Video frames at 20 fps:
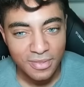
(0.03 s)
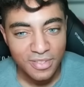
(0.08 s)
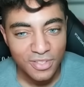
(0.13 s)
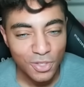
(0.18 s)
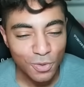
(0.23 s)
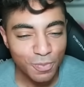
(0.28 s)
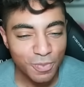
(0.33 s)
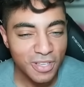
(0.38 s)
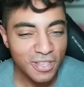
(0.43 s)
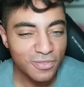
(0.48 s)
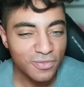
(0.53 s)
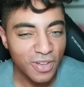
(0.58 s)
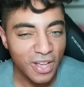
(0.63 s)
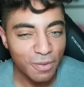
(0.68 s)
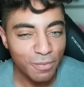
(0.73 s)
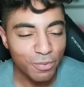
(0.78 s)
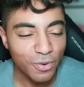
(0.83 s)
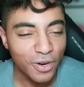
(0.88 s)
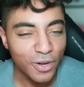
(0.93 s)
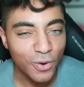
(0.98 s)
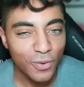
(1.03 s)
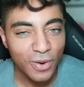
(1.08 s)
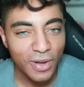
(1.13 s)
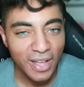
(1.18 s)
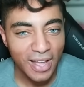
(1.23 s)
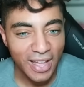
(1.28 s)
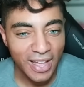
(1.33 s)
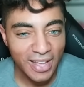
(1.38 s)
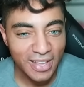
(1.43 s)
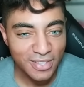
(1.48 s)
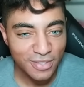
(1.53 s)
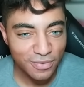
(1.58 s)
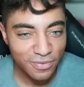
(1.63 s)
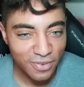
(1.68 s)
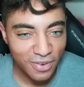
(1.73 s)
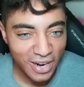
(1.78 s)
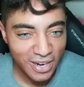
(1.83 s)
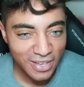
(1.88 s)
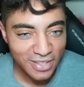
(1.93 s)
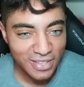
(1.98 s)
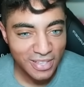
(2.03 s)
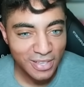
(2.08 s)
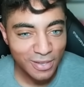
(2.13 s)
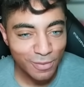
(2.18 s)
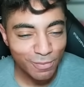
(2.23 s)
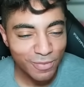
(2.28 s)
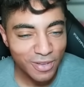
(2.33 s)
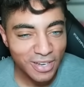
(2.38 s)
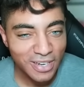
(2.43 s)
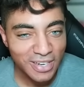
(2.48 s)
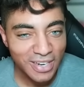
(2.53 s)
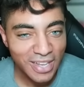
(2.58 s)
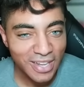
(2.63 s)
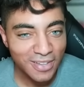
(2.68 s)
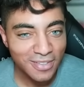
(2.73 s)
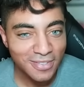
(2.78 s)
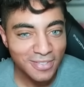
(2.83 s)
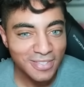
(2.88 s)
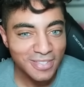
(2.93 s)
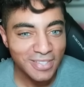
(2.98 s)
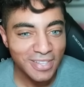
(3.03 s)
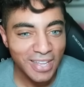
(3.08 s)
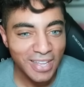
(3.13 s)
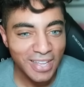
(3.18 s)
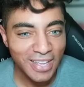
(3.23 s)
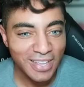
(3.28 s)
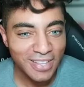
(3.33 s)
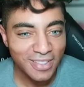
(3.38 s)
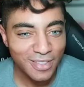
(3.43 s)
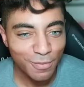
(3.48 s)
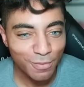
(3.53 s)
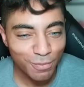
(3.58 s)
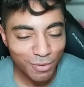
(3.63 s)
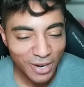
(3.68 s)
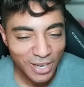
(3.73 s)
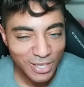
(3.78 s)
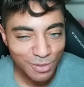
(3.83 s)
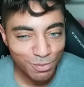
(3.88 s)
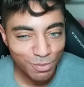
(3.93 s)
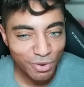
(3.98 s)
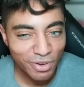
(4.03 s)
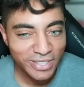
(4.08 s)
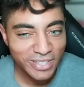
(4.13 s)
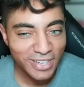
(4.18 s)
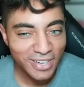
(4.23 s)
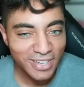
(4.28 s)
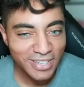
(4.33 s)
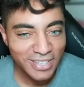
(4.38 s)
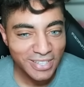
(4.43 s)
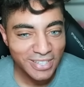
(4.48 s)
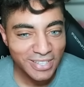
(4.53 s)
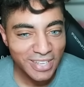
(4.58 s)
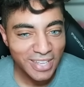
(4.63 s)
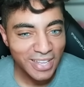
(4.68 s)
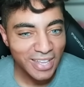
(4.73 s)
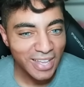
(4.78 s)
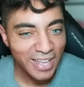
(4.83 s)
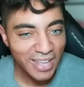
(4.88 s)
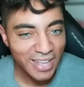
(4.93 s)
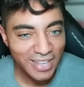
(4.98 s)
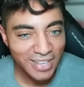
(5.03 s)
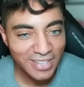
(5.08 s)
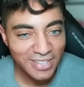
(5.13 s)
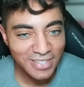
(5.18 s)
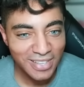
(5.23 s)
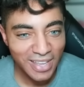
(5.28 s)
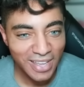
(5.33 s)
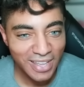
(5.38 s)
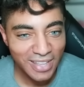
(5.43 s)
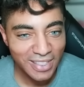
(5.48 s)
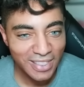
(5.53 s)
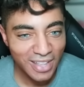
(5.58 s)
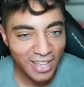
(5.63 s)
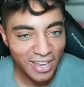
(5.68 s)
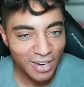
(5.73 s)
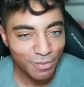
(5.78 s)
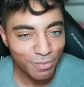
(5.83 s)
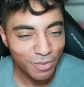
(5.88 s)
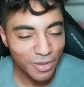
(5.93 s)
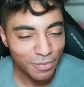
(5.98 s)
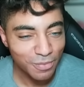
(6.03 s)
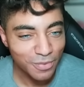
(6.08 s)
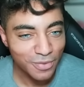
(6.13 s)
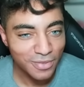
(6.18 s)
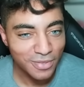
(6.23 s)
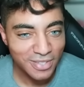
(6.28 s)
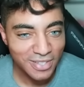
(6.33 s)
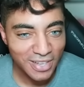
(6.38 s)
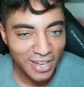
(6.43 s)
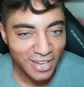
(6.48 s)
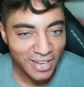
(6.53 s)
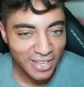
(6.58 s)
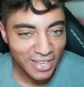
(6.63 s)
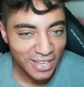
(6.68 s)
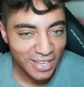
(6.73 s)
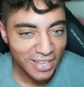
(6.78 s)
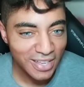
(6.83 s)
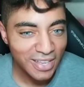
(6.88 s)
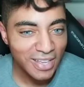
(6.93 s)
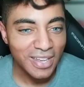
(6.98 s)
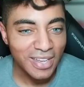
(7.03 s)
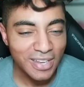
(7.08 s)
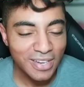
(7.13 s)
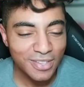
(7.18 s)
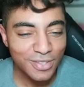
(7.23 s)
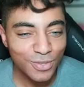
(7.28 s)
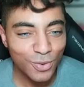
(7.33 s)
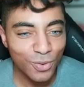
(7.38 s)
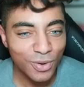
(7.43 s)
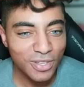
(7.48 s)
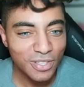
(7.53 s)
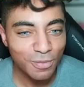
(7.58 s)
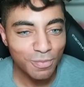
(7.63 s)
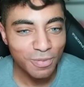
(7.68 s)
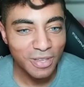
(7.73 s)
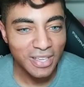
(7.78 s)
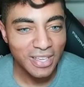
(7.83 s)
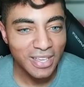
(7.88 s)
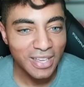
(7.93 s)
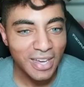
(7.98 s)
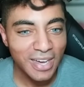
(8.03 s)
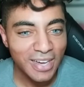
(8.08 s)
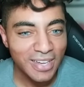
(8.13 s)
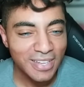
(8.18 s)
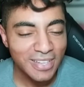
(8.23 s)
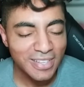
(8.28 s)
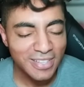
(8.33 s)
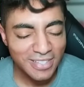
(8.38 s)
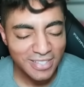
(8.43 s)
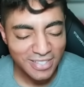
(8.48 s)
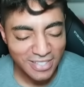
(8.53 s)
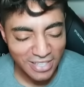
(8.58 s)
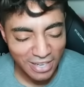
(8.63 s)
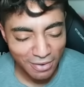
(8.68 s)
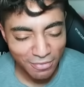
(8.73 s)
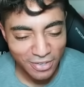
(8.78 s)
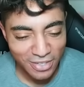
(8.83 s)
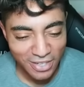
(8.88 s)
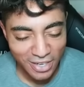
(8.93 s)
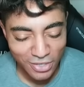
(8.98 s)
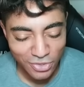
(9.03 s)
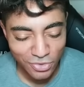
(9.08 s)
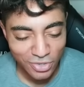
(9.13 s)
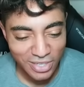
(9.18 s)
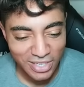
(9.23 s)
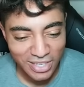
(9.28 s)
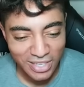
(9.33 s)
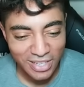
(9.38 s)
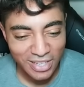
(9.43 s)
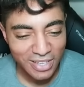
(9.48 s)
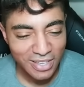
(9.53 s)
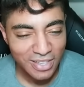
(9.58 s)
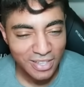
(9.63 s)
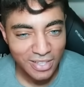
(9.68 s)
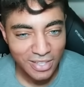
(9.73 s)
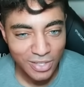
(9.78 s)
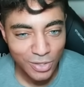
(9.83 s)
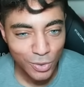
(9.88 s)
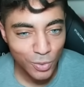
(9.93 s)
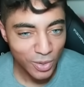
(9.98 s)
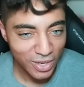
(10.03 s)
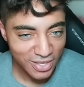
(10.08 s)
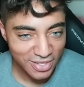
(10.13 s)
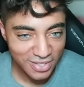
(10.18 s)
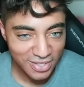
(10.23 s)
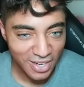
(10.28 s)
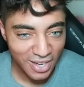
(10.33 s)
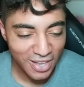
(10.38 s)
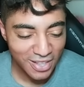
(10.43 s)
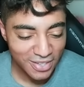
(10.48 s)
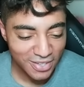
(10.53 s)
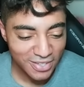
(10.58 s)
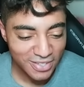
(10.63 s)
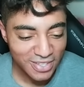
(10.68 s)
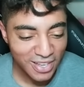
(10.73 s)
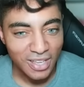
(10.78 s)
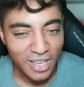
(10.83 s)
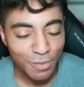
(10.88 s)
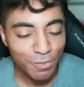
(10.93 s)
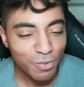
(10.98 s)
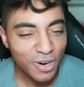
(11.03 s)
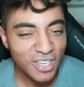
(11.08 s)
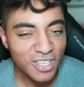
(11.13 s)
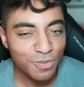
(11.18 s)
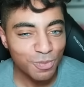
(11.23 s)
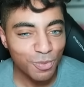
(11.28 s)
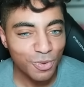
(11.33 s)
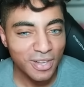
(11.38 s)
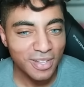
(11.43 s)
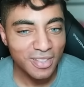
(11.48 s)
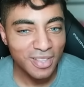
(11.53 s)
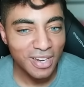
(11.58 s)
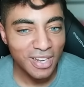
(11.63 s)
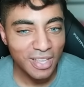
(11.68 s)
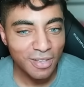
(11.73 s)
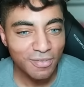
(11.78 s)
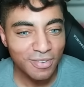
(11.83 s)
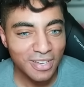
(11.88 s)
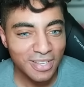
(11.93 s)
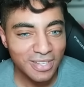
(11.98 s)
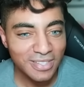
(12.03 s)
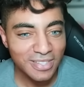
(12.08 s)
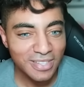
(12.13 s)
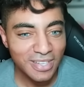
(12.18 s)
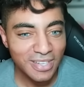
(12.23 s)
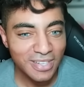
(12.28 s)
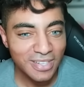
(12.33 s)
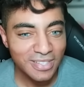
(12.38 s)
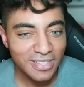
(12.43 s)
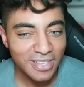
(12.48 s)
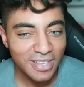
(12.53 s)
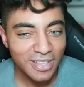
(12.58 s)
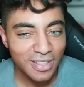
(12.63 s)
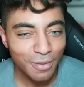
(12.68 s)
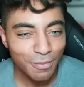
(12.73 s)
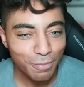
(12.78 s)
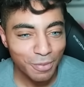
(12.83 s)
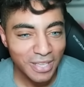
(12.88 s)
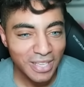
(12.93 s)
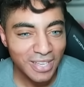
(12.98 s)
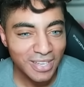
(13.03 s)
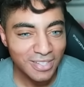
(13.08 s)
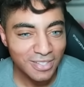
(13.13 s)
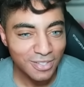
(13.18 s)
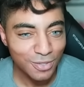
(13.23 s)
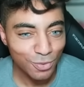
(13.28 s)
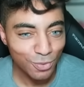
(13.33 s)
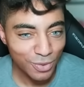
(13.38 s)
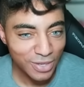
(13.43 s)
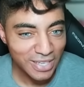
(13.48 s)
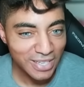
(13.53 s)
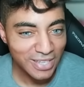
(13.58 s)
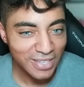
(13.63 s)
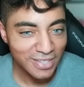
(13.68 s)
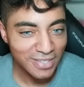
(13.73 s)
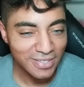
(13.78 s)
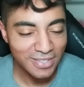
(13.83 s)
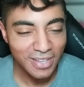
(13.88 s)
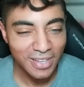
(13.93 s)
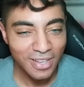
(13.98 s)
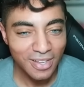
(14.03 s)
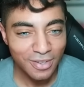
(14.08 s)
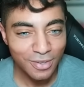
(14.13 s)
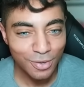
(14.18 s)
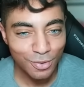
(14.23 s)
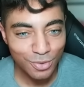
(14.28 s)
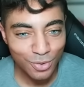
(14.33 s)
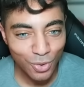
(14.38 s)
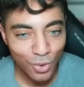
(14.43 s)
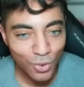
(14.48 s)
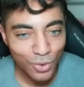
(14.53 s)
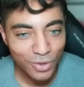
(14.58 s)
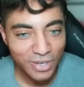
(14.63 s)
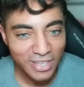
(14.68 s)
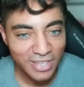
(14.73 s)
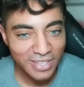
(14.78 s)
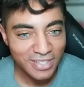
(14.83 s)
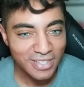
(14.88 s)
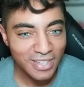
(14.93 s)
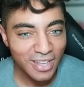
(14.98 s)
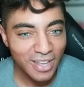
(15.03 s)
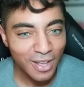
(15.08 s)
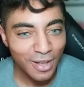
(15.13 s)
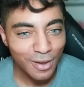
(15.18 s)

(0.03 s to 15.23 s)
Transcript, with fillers: So PS5 Pro has finally been announced and the price point on it has a lot of people talking. It is going to be 700 US dollars, a price point that even exceeds the PS3's notorious